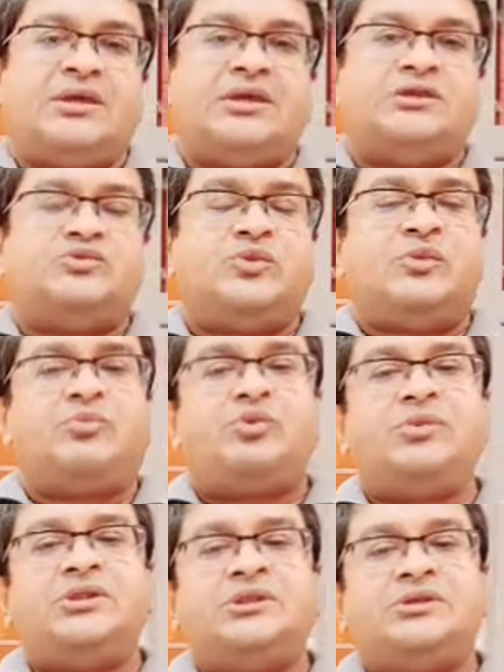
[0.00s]
is where
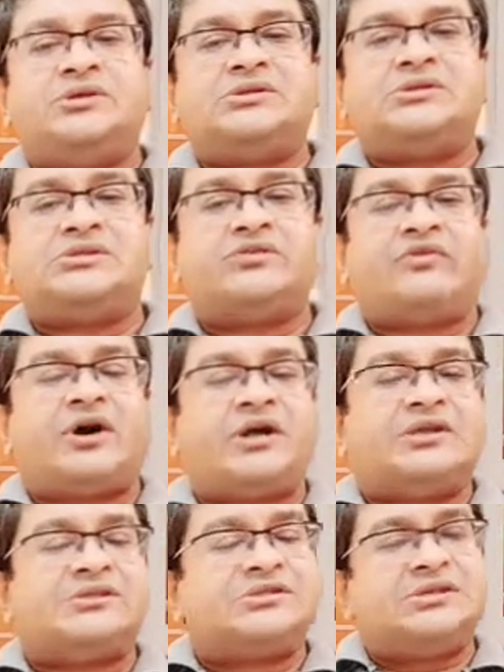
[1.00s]
Prometheus is the
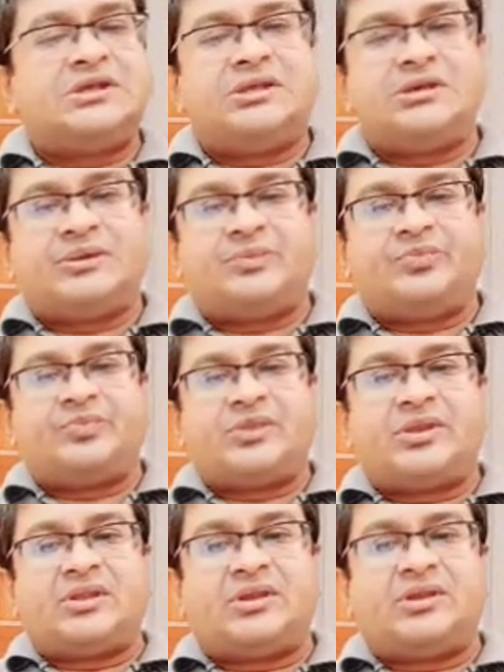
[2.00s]
fire stealer,
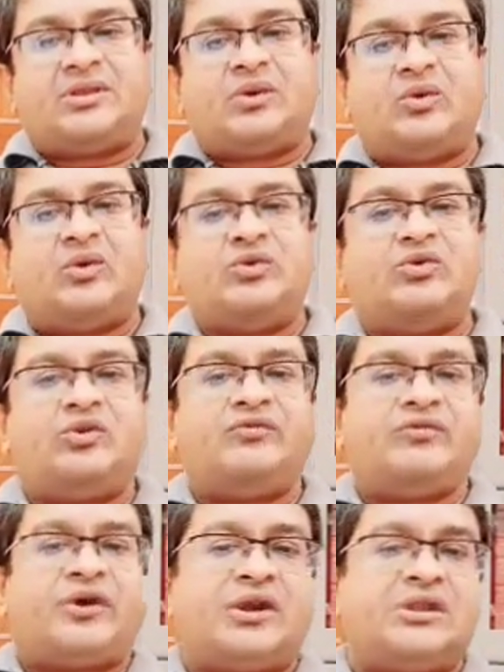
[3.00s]
the god who
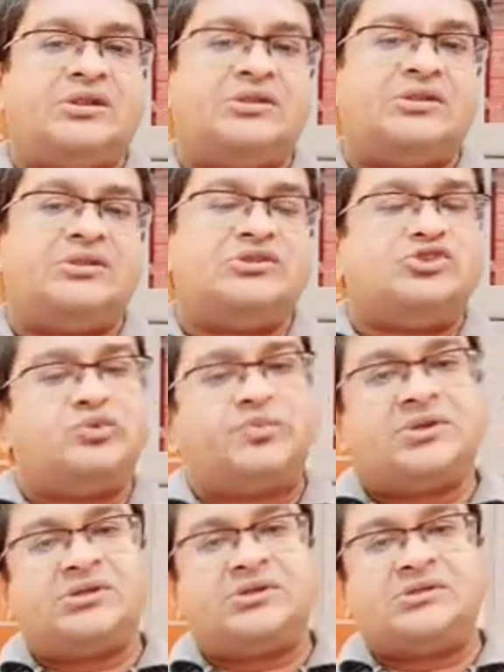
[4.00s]
defied
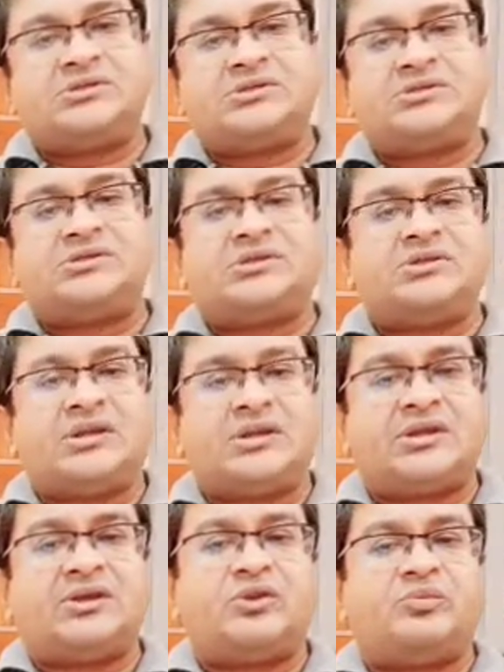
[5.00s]
Jupiter's
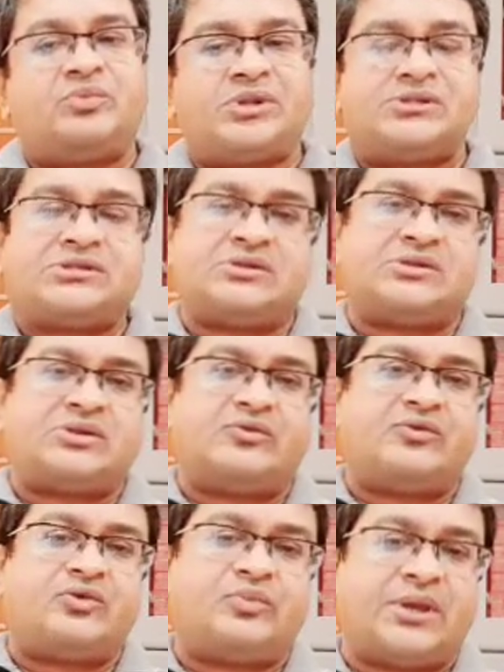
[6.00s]
tyrannical oppression
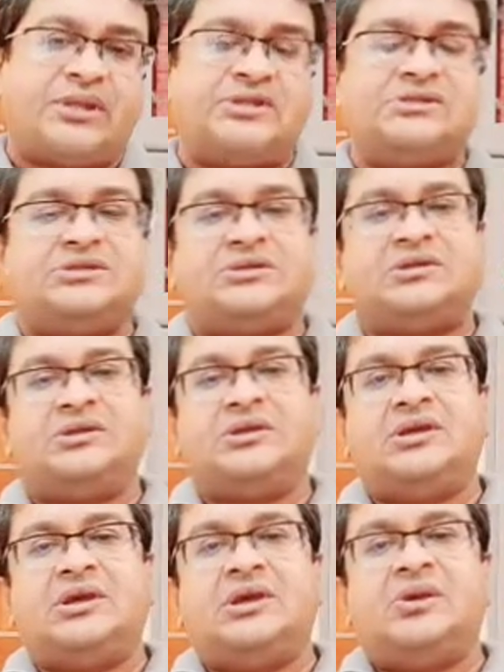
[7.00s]
of humanity
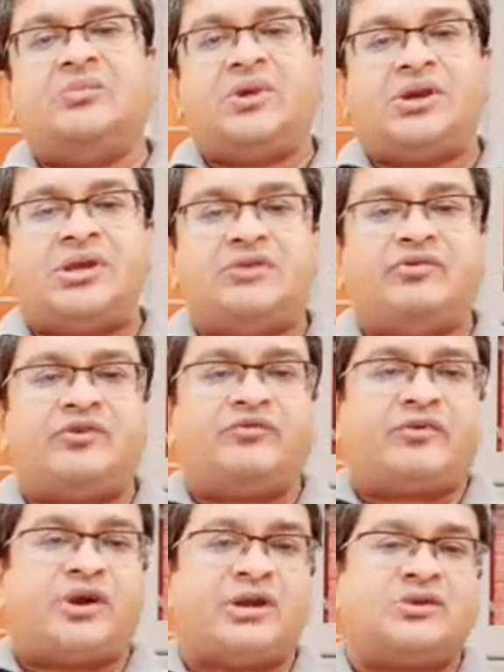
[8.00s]
by
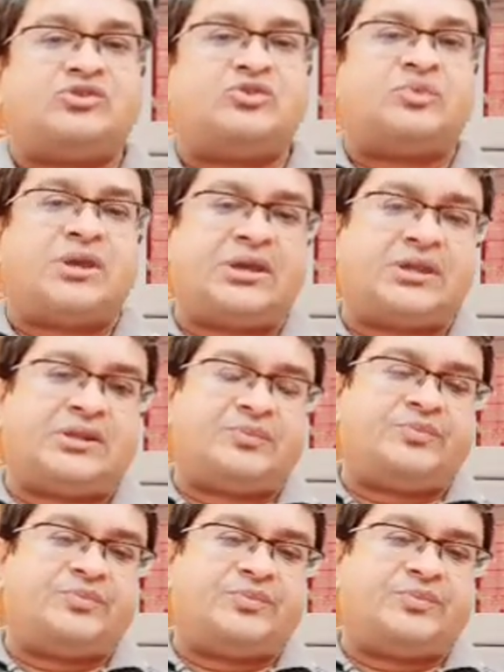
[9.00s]
giving fire to man